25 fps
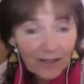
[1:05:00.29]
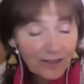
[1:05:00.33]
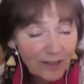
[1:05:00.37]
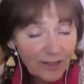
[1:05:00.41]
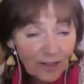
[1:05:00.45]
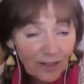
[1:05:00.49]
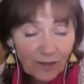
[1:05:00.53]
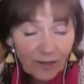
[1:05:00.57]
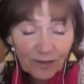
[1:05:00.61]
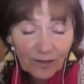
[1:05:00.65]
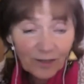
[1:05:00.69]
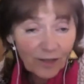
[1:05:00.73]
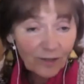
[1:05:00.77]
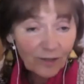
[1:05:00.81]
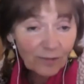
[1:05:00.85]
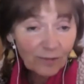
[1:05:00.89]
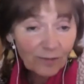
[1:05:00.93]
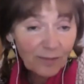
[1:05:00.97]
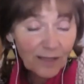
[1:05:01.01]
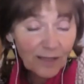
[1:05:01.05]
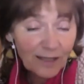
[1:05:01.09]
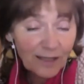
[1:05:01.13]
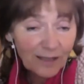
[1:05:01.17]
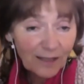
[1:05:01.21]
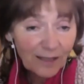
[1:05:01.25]
Don't hold
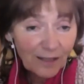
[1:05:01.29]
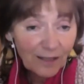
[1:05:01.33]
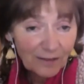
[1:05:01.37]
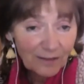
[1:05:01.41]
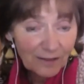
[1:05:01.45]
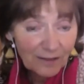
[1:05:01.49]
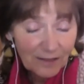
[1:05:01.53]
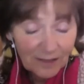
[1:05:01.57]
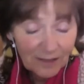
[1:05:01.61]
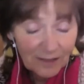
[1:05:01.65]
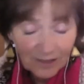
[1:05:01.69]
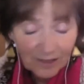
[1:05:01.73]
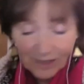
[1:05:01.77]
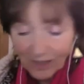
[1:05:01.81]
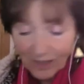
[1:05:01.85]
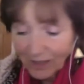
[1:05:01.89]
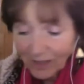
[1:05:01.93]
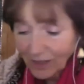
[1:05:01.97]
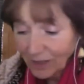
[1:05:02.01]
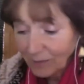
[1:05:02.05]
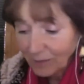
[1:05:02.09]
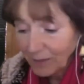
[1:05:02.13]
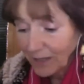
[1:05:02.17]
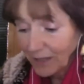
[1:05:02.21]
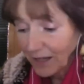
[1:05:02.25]
me close
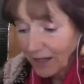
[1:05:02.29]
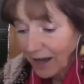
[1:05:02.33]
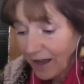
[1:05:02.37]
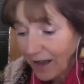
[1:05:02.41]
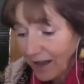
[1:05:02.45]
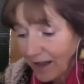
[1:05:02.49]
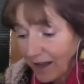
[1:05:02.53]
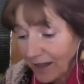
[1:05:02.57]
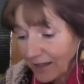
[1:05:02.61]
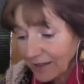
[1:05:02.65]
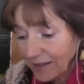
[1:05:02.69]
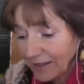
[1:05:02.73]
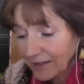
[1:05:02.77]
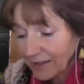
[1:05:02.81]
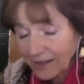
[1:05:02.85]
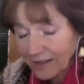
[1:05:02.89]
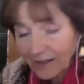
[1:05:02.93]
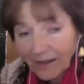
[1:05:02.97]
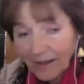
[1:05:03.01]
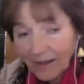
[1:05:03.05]
just to be kind.